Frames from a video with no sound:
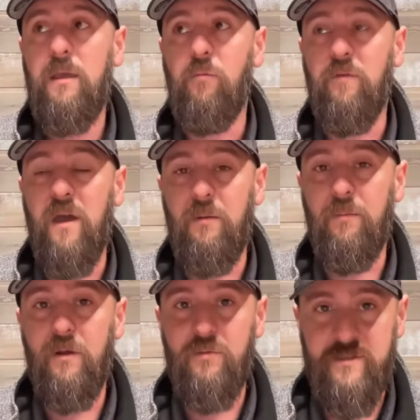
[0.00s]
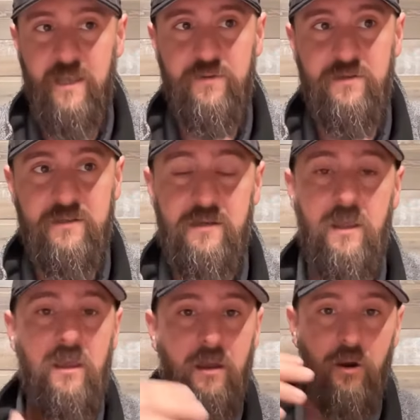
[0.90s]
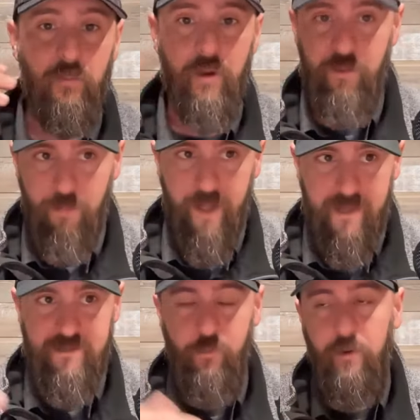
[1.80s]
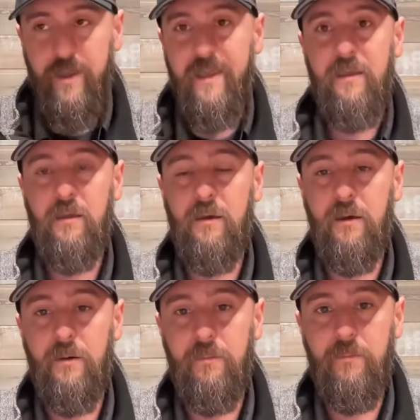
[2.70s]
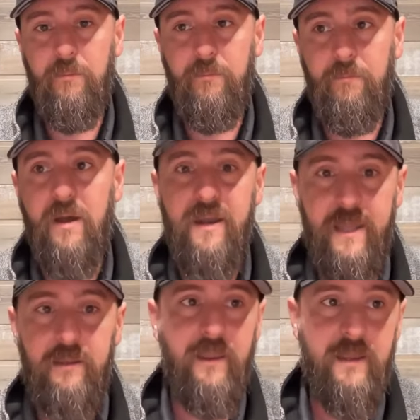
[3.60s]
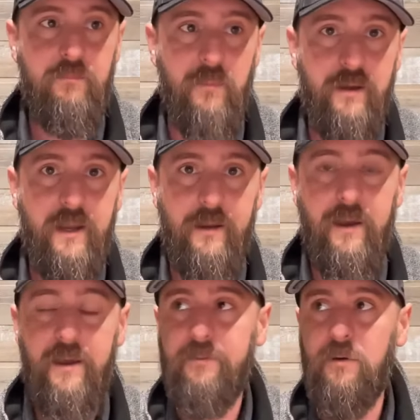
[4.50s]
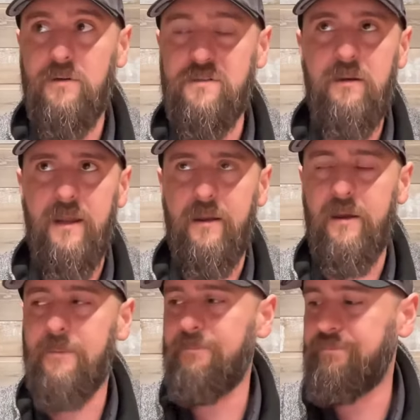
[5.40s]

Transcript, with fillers: We've got a, a receptionist. Her mother passed away uh, Monday, late Monday night or Sunday night